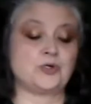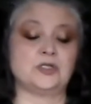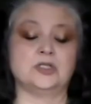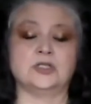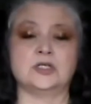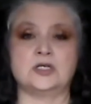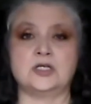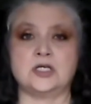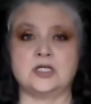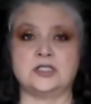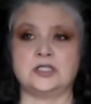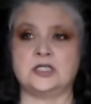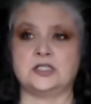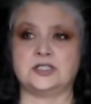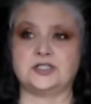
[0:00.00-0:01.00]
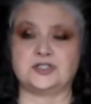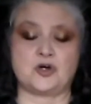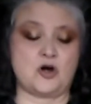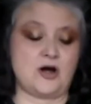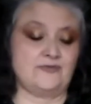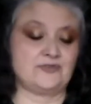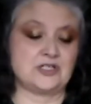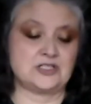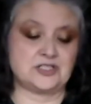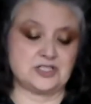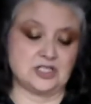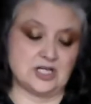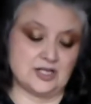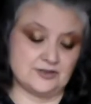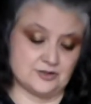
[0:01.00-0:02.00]
really it, it's soft. It's
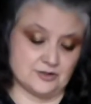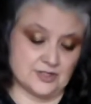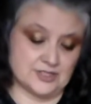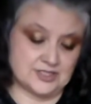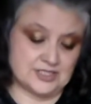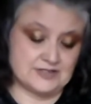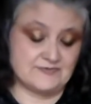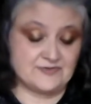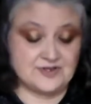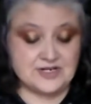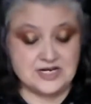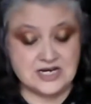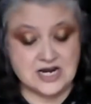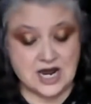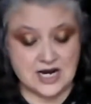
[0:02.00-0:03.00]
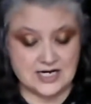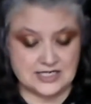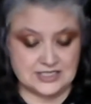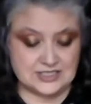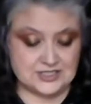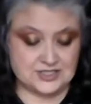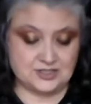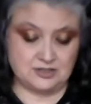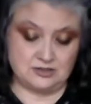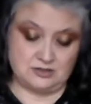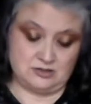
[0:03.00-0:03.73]
leather. It's nice.